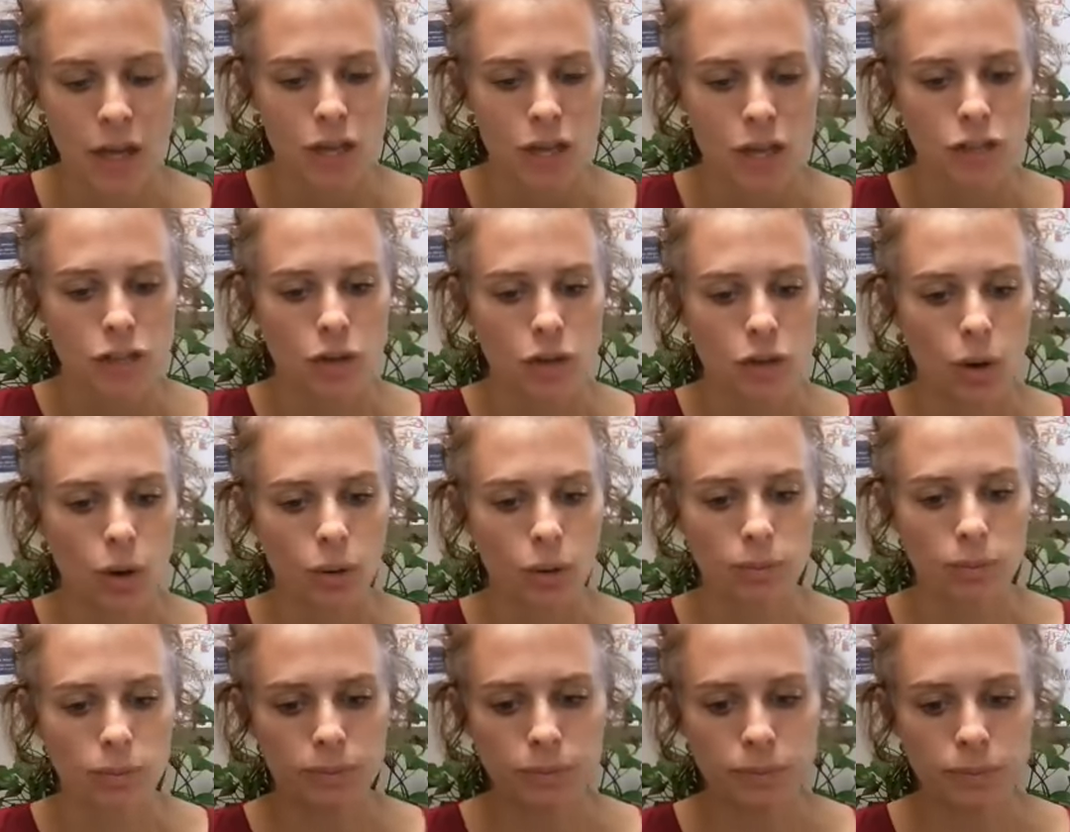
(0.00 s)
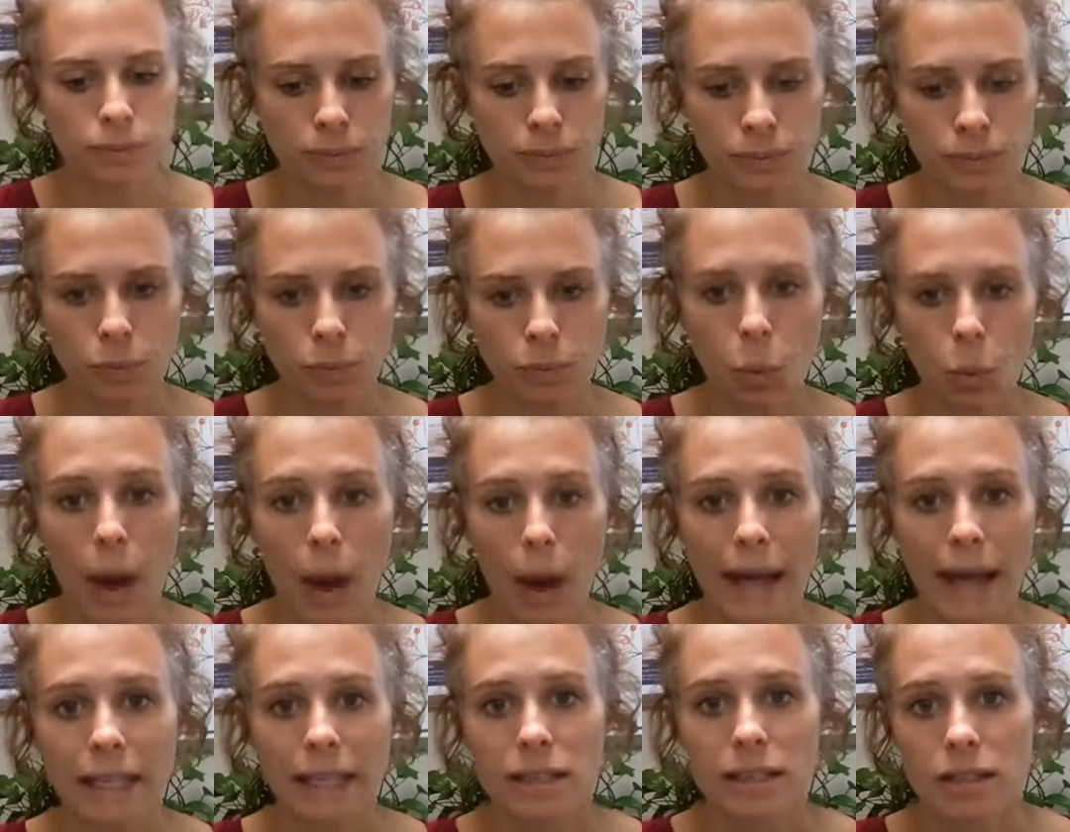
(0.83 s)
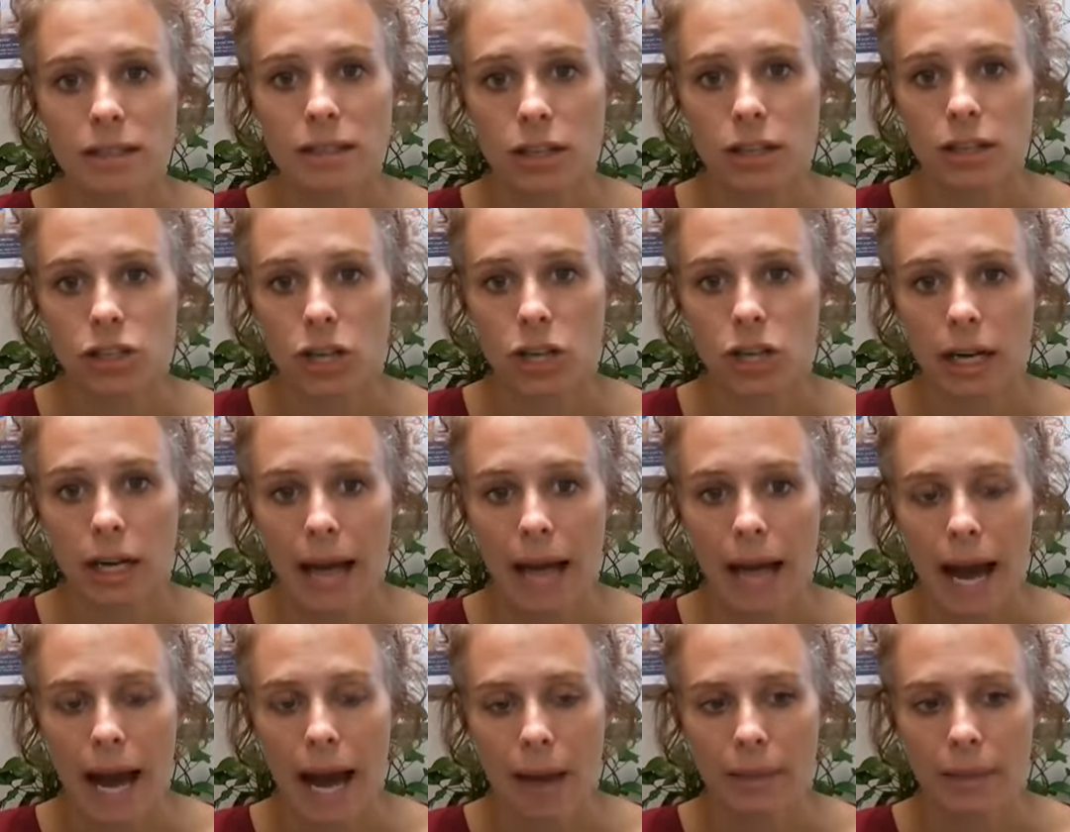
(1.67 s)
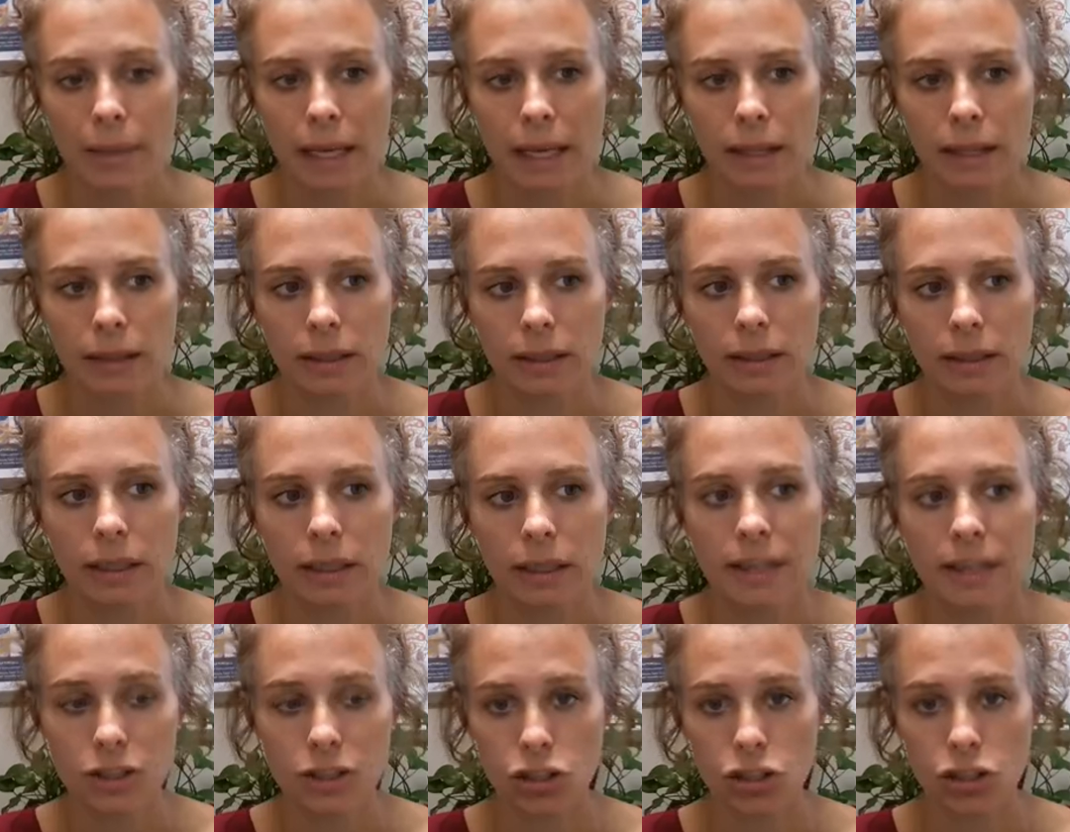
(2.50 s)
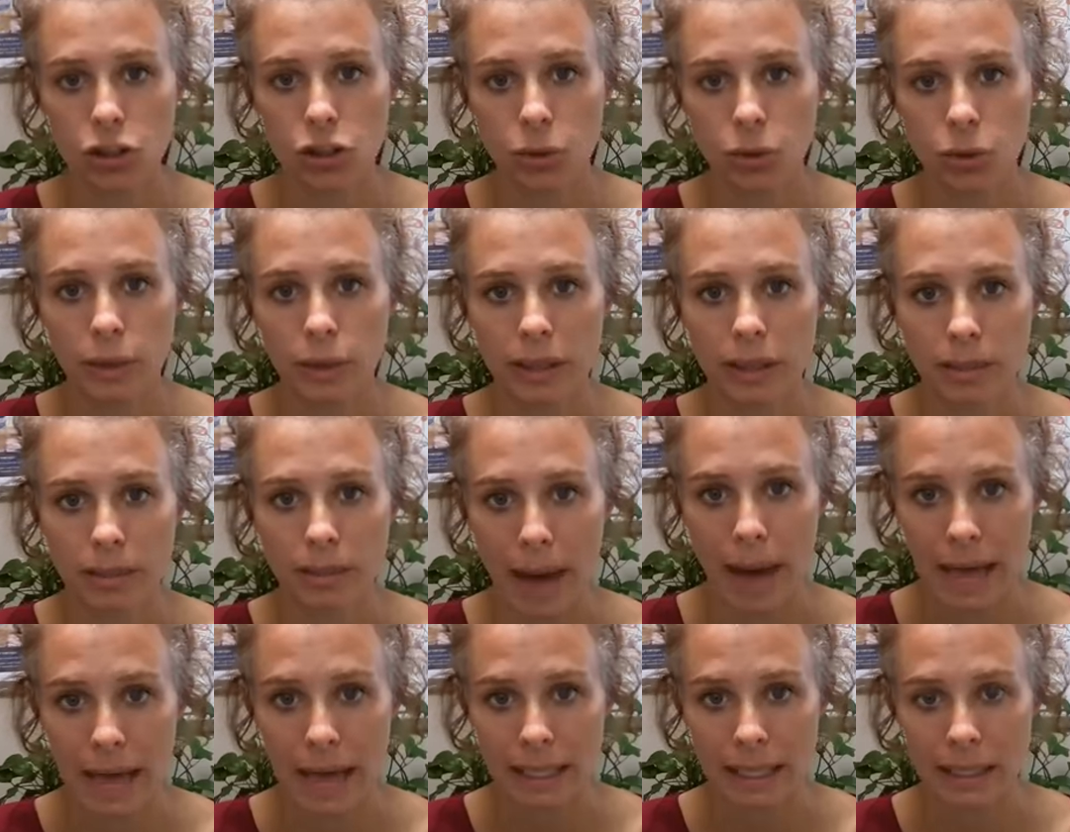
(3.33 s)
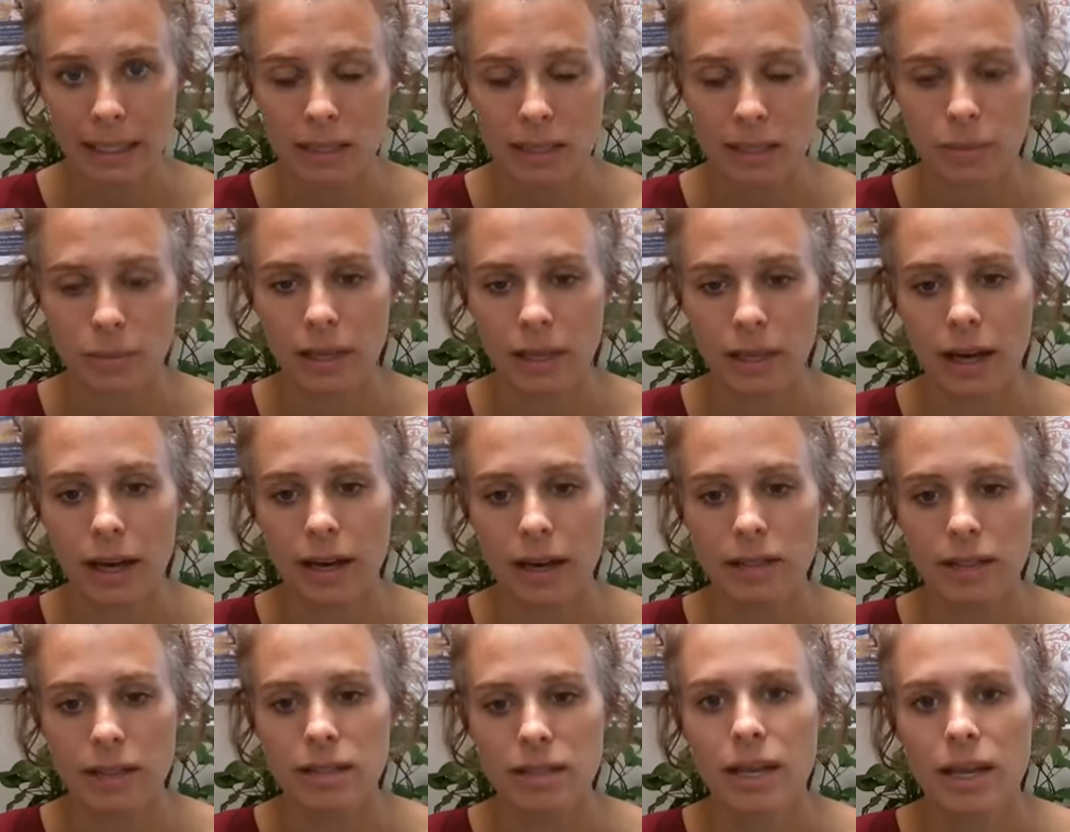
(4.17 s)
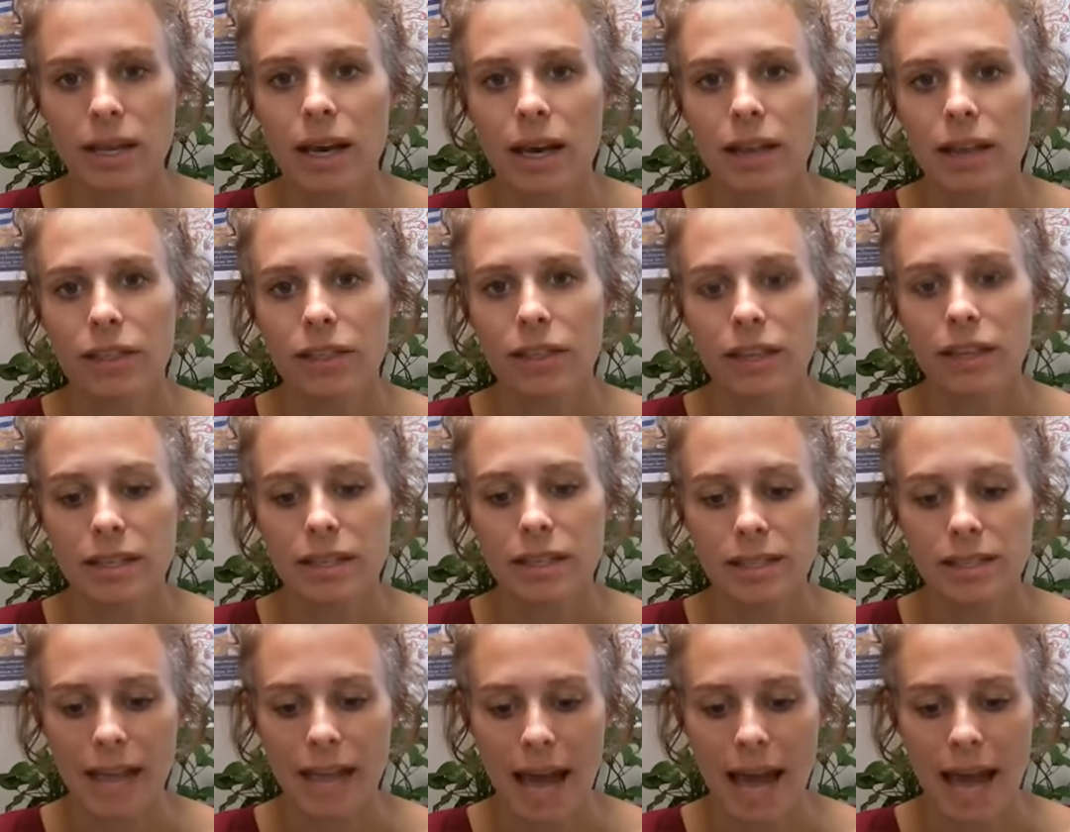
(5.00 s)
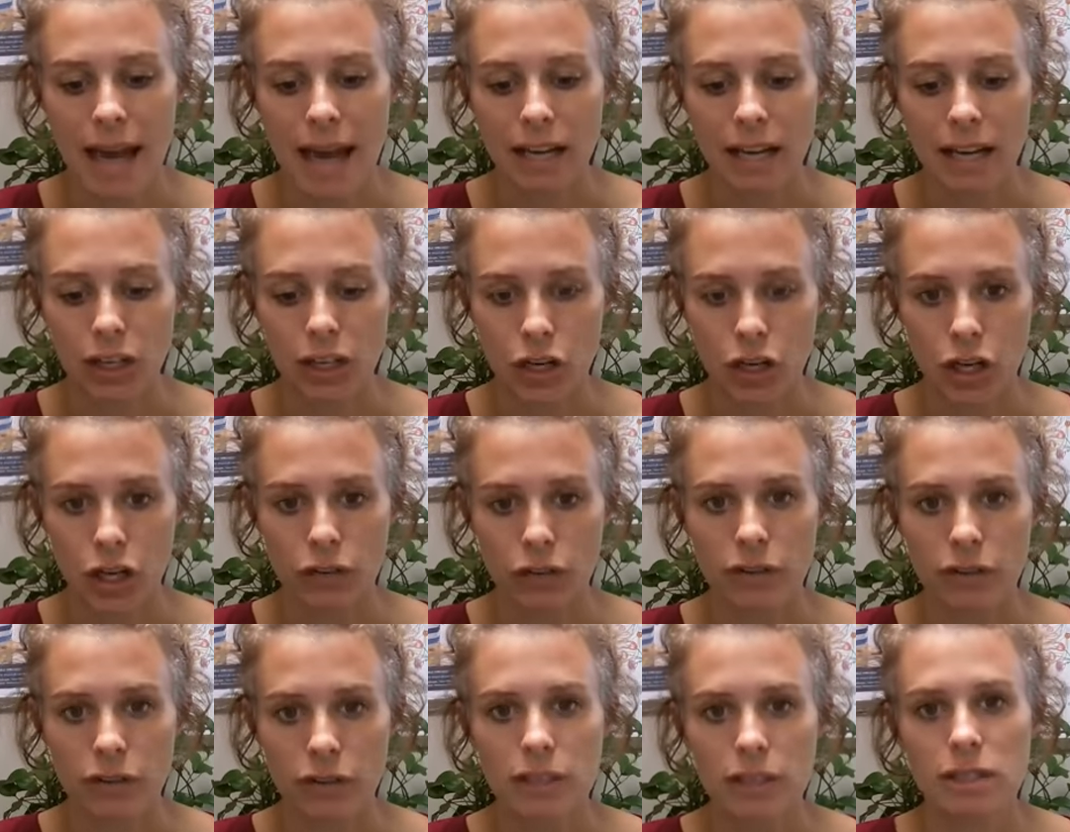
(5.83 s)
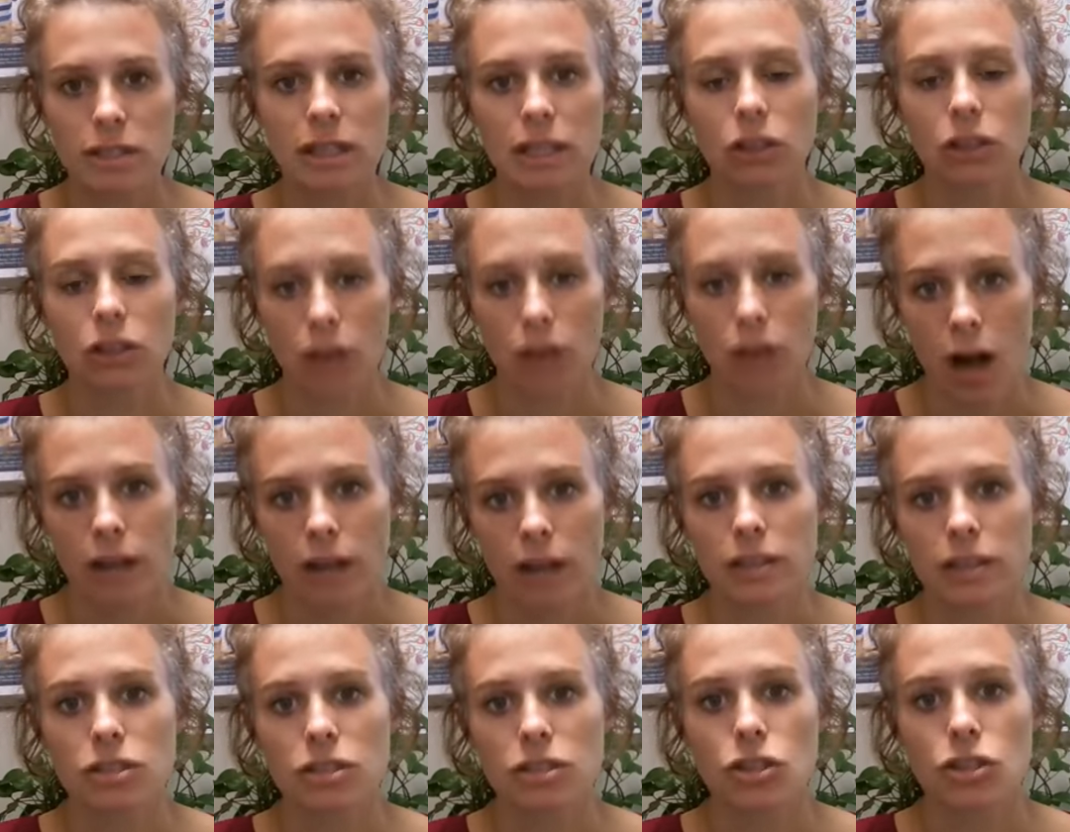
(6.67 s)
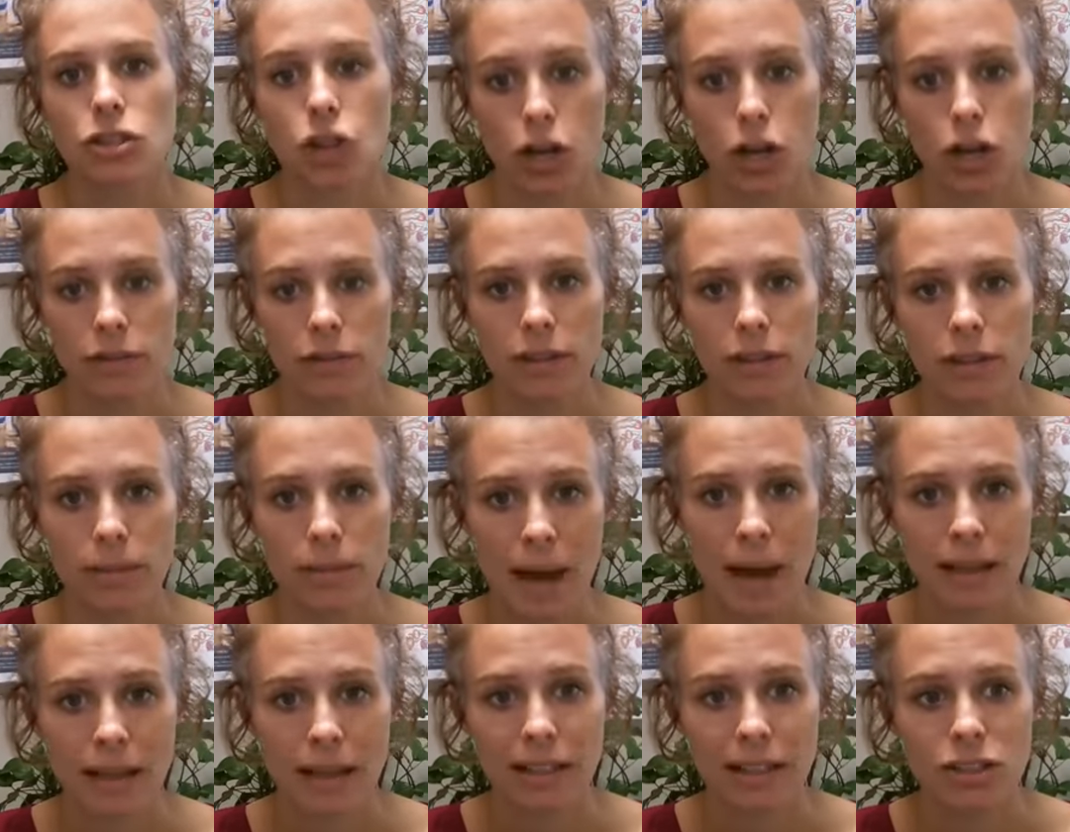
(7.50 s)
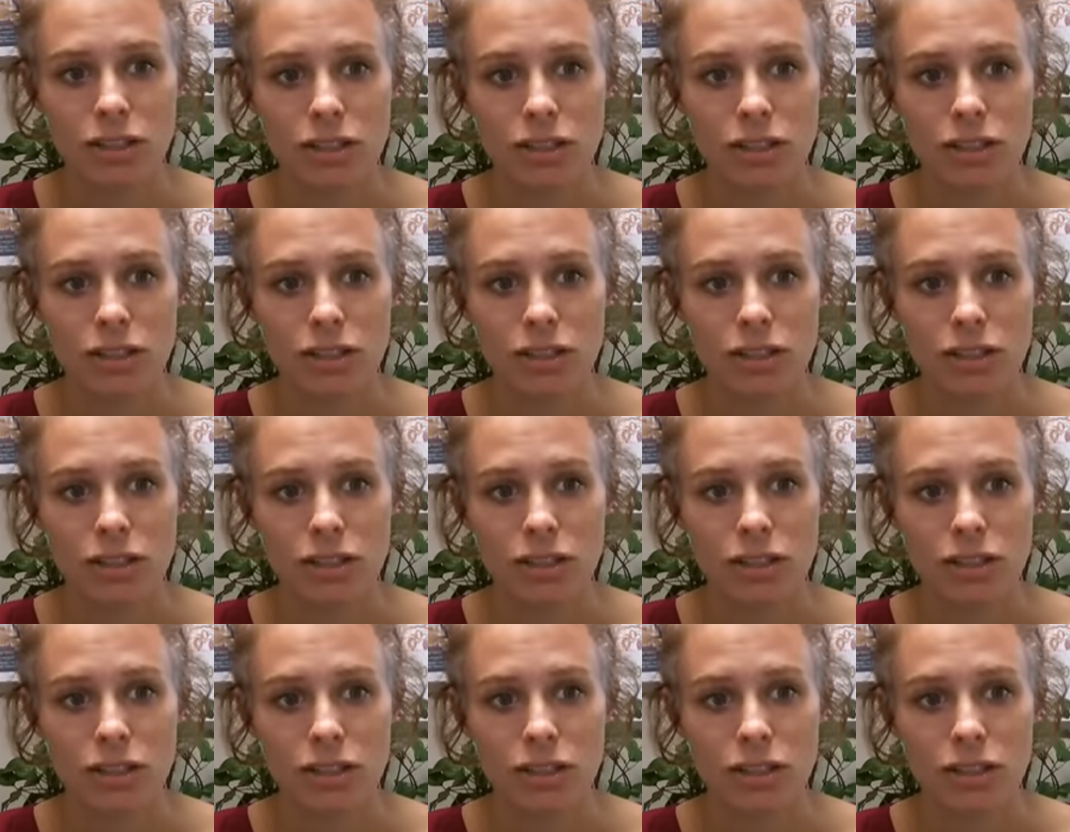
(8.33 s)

So why it is such a common issue in the body is because the sciatic nerve is the longest nerve in the body.